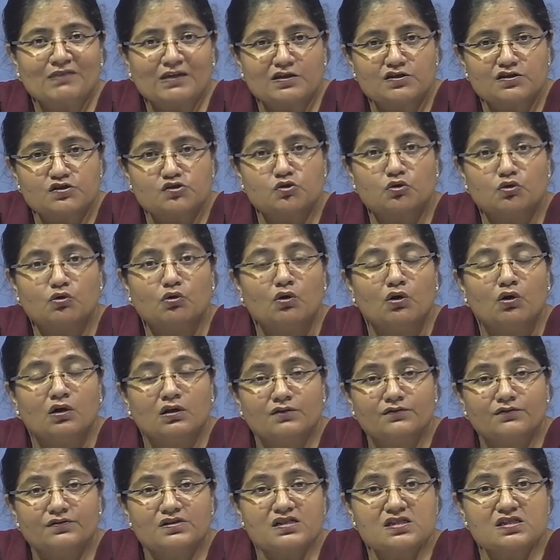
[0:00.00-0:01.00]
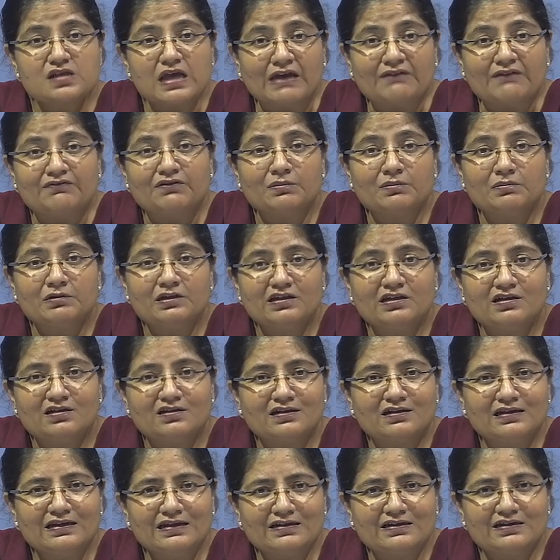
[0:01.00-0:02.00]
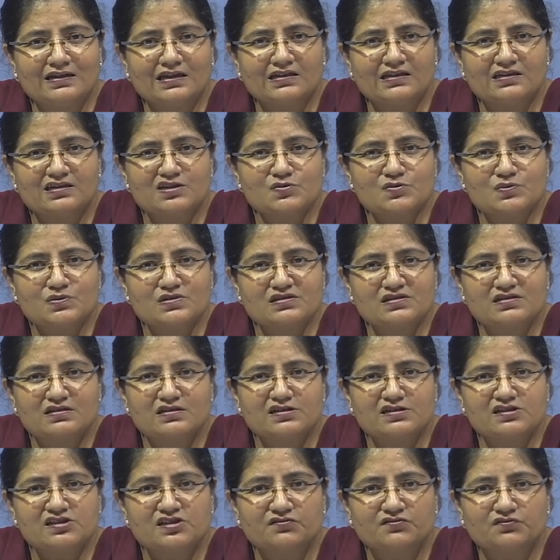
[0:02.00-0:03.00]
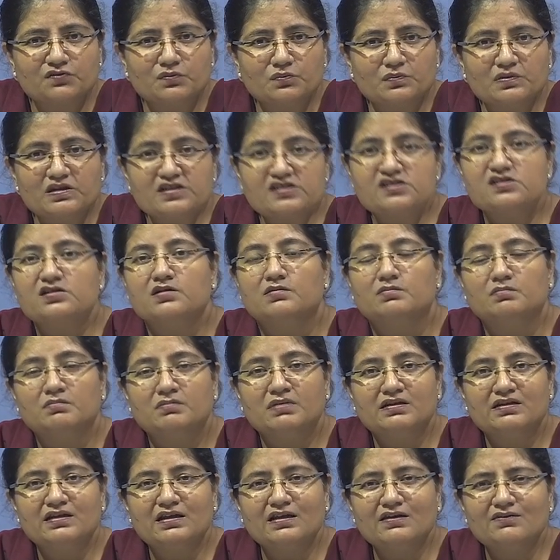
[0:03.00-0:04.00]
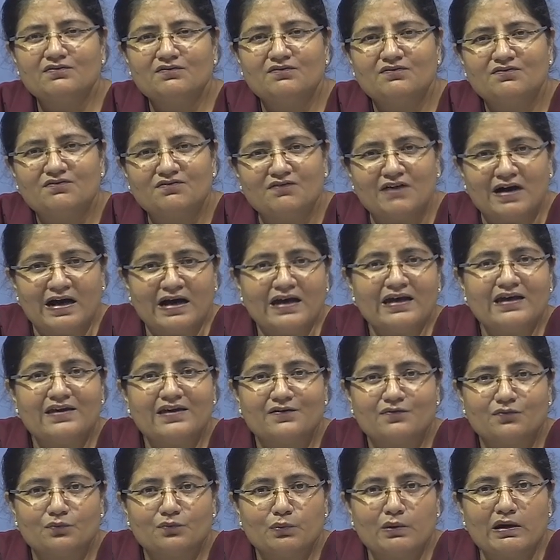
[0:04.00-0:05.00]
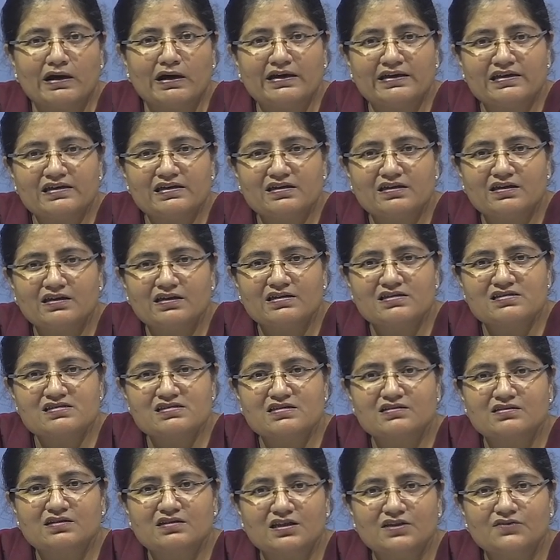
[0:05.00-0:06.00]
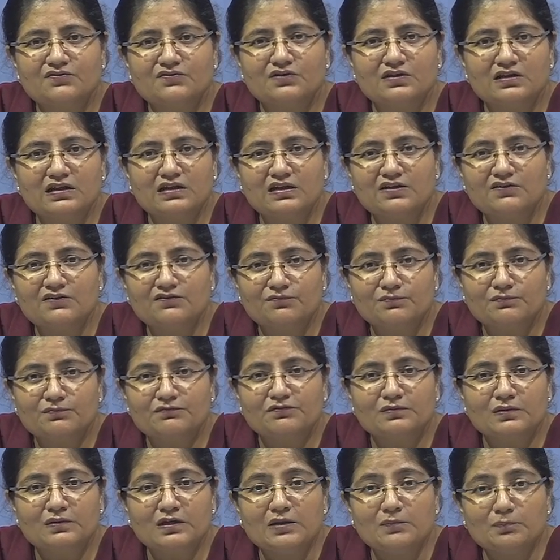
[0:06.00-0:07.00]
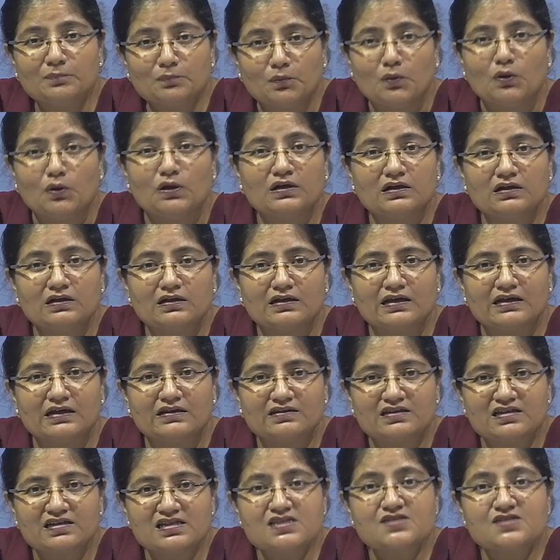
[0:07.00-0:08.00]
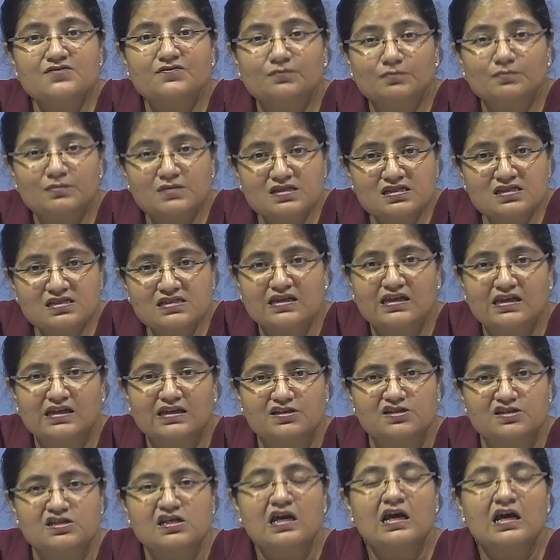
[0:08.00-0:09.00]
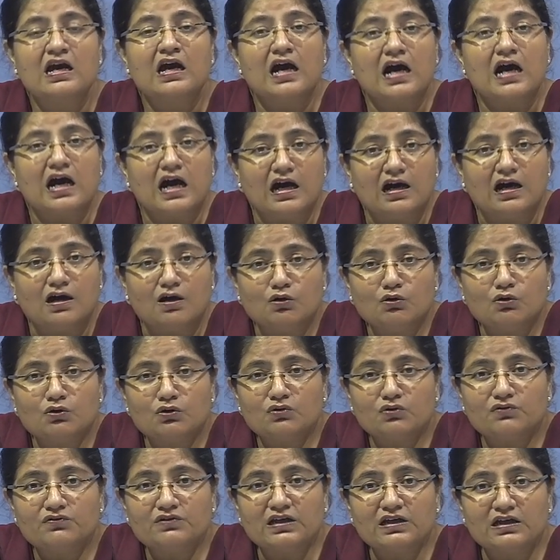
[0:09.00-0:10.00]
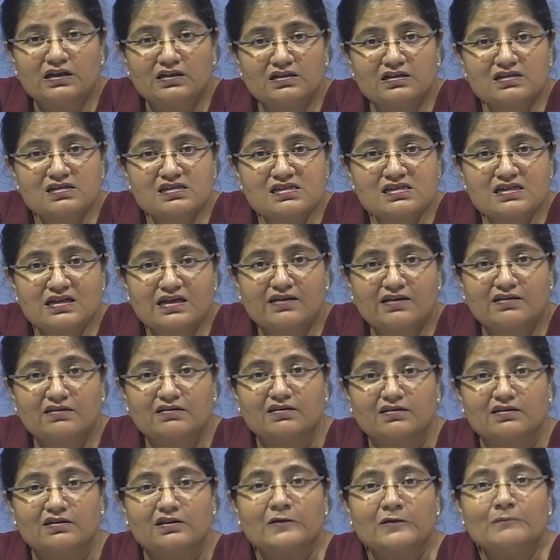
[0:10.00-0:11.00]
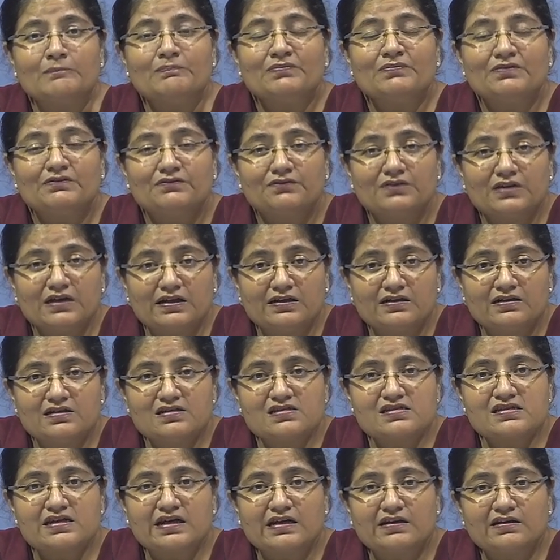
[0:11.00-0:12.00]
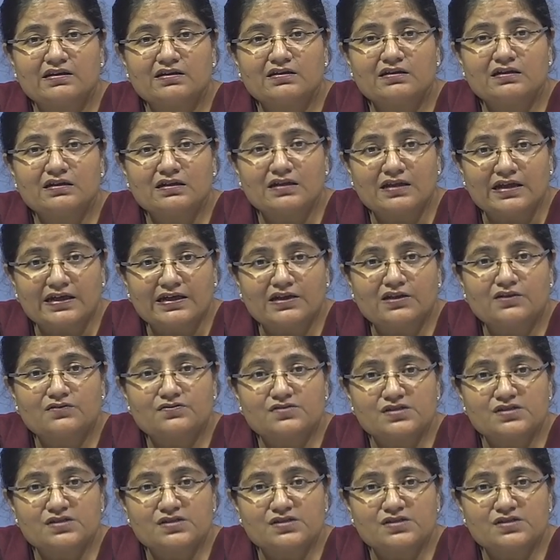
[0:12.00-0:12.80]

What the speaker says: So all of this, everybody agreed that this was rich information, but then why is it even important at this stage? How do we understand it? We understand it in light of